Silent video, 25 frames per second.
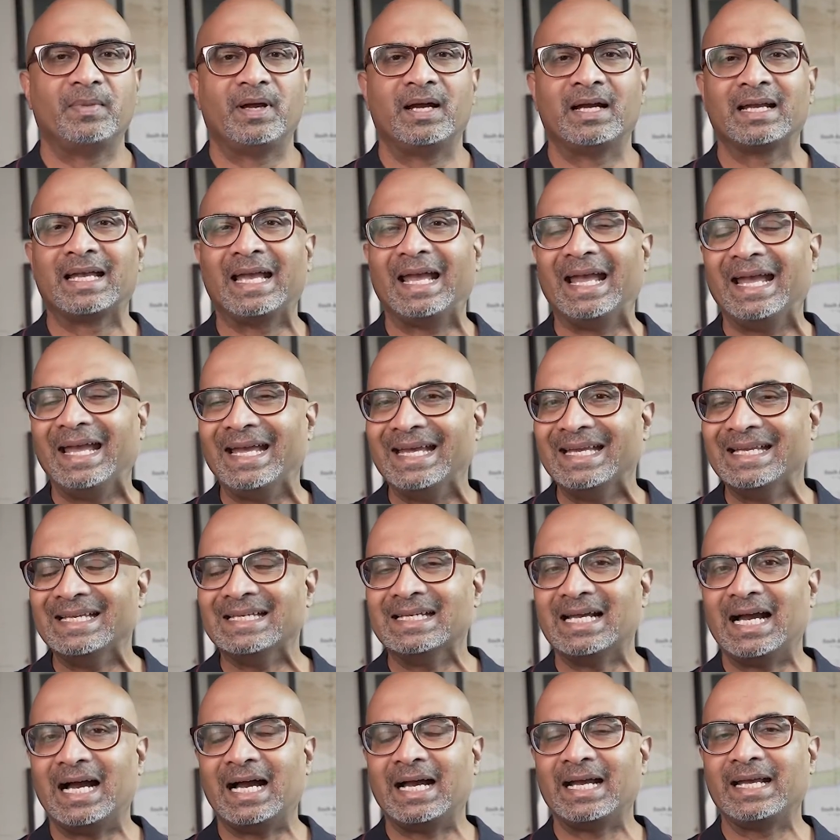
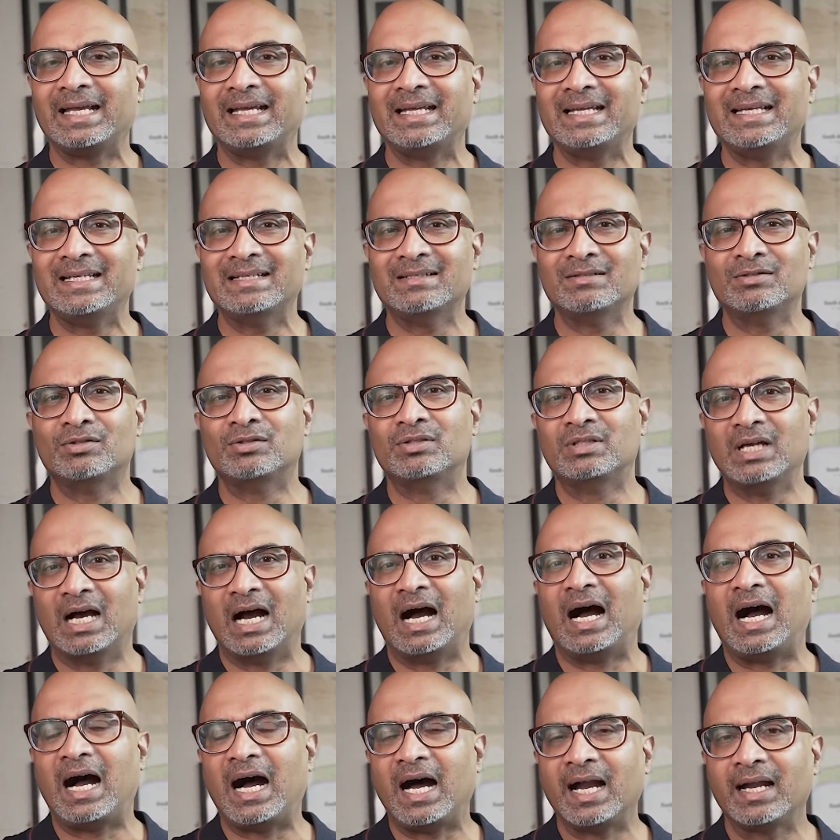Again, I
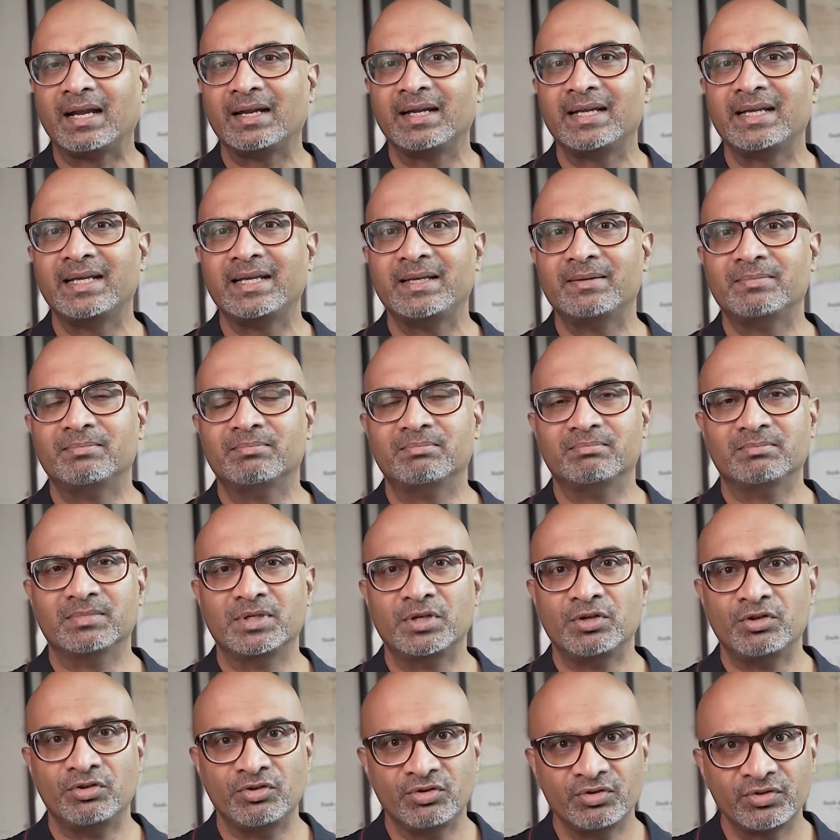hardly
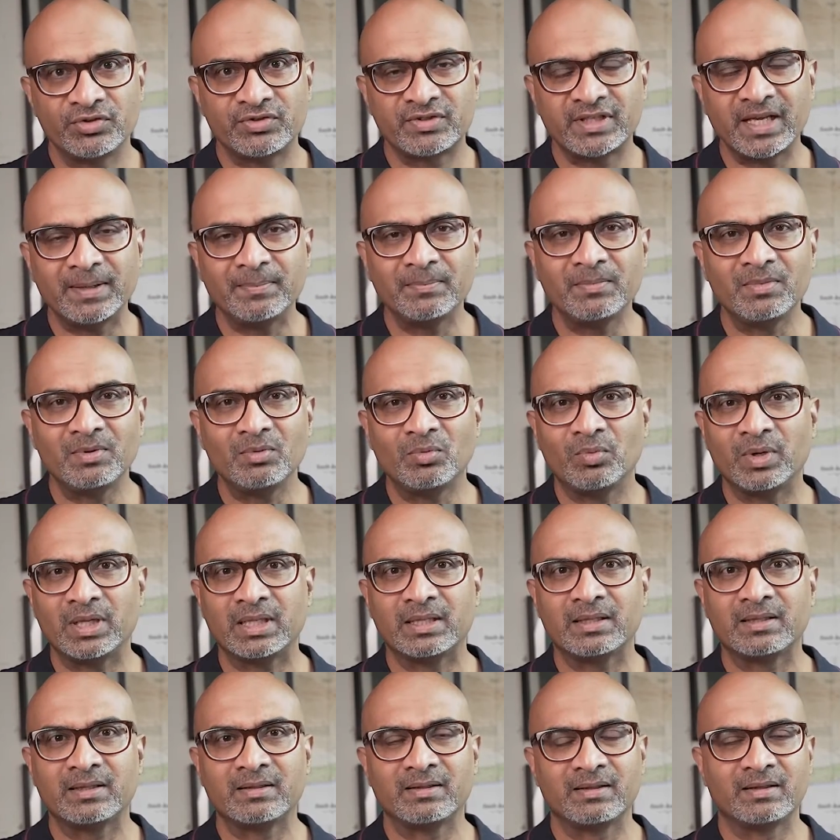use them
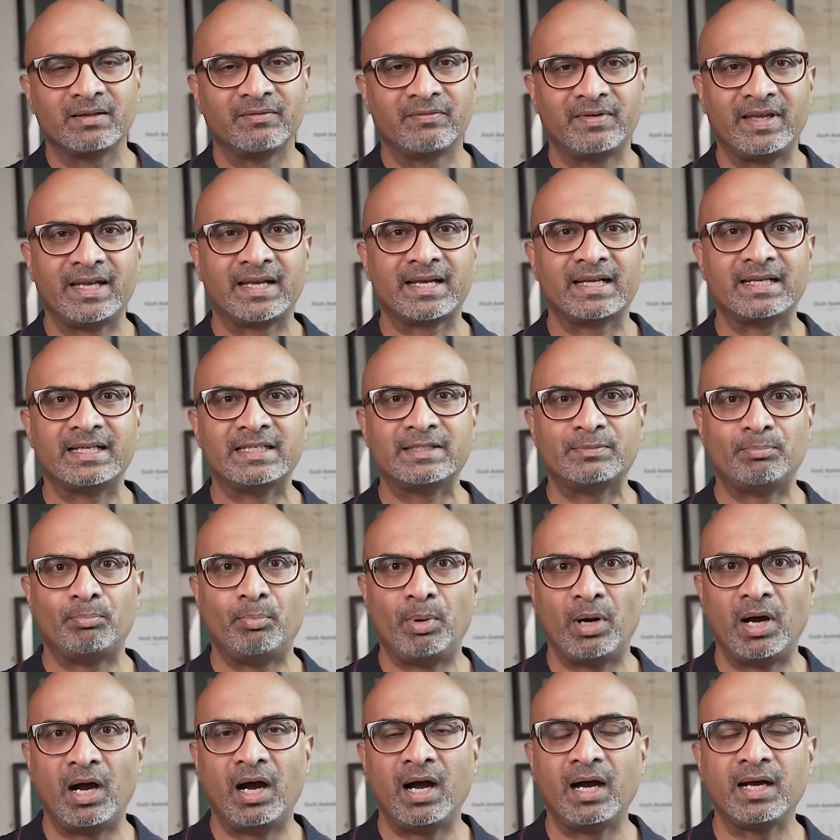when the vehicle is
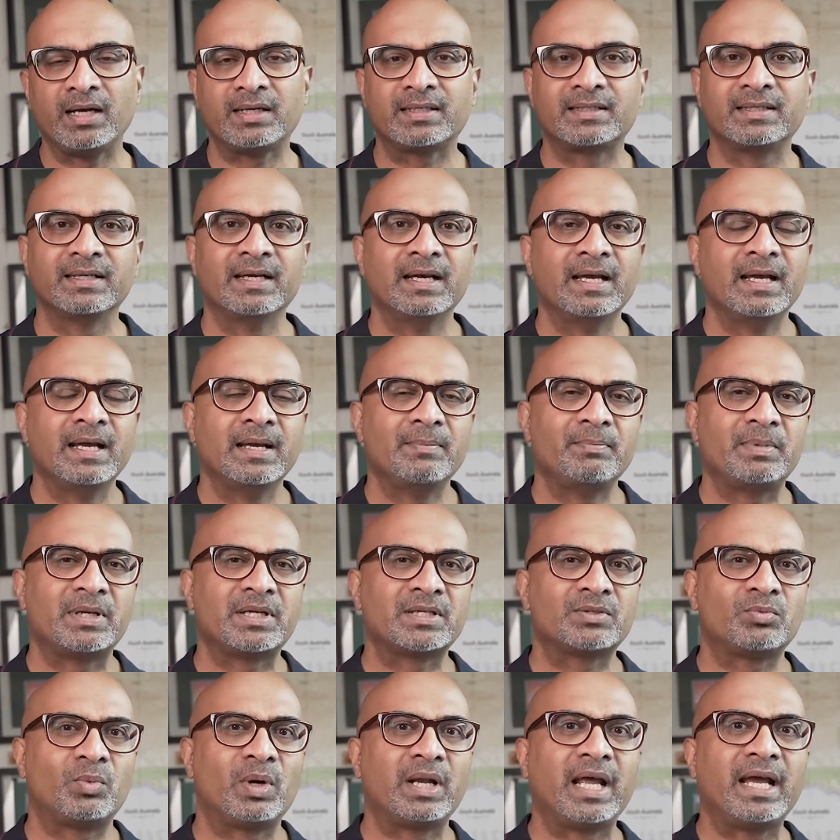parked,
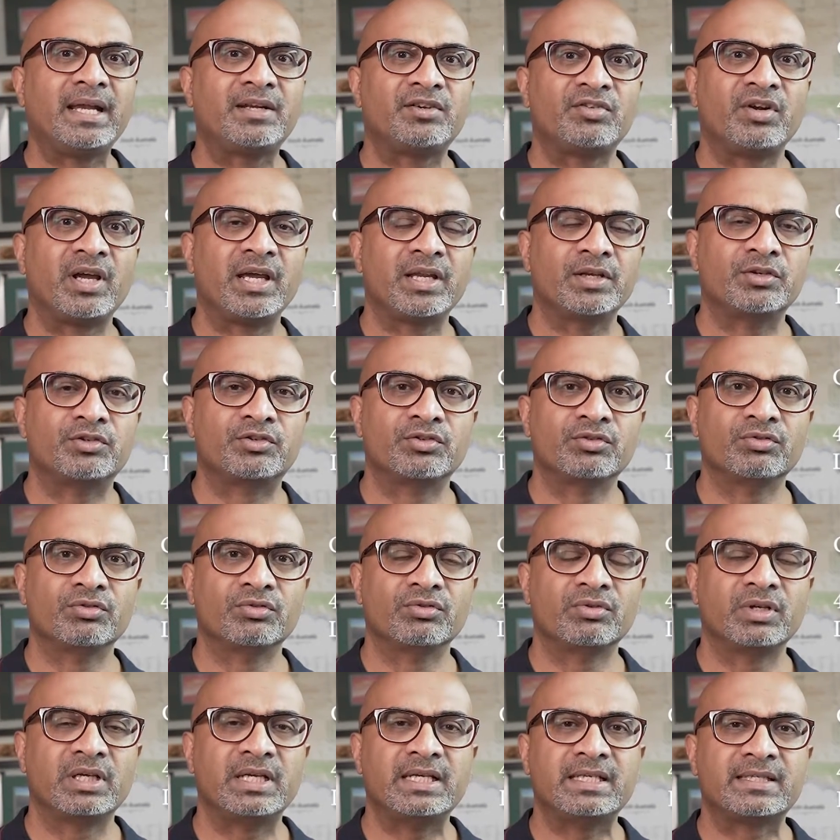because what I try and
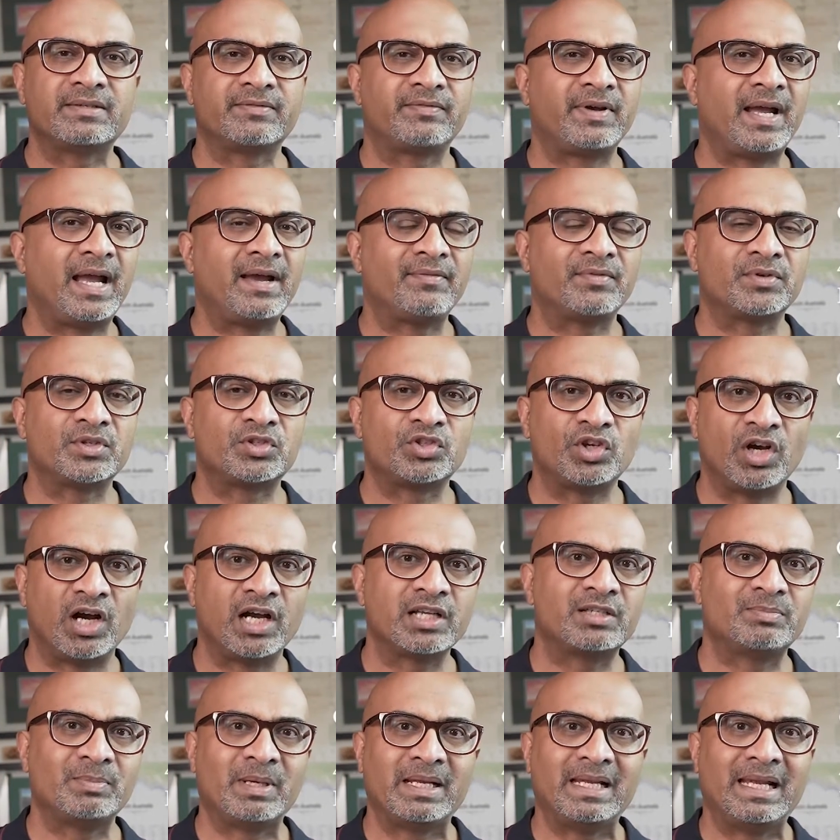do is, if I have to
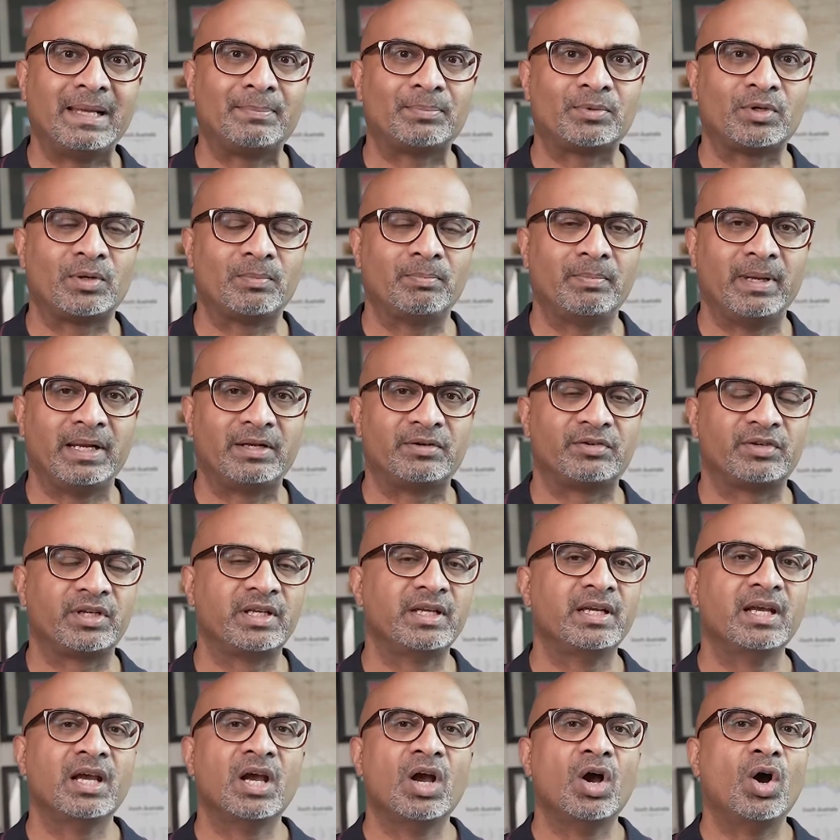charge my laptop battery,